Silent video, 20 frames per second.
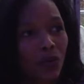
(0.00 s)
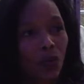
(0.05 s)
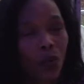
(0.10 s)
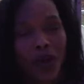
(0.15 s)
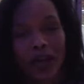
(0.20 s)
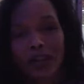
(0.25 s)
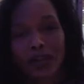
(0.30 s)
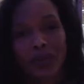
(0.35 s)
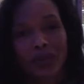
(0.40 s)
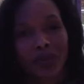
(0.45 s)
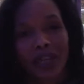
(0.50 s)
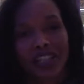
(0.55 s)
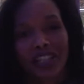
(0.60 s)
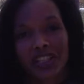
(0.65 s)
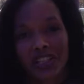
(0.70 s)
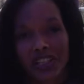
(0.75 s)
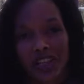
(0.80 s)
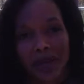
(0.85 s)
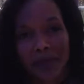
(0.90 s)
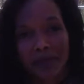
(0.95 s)
one great
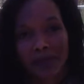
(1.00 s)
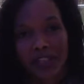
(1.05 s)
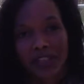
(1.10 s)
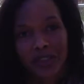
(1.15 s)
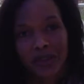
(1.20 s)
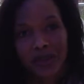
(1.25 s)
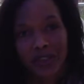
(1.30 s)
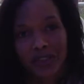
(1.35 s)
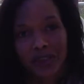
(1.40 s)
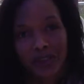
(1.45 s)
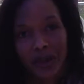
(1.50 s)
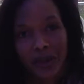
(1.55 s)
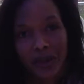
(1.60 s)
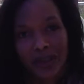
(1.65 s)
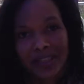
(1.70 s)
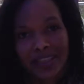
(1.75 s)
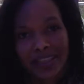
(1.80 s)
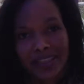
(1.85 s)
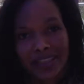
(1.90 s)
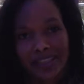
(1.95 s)
gem that you didn't know
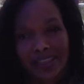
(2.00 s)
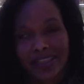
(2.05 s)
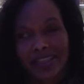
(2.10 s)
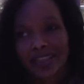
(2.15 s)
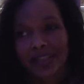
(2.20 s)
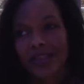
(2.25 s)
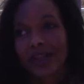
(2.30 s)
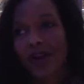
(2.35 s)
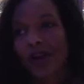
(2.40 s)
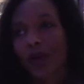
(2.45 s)
existed,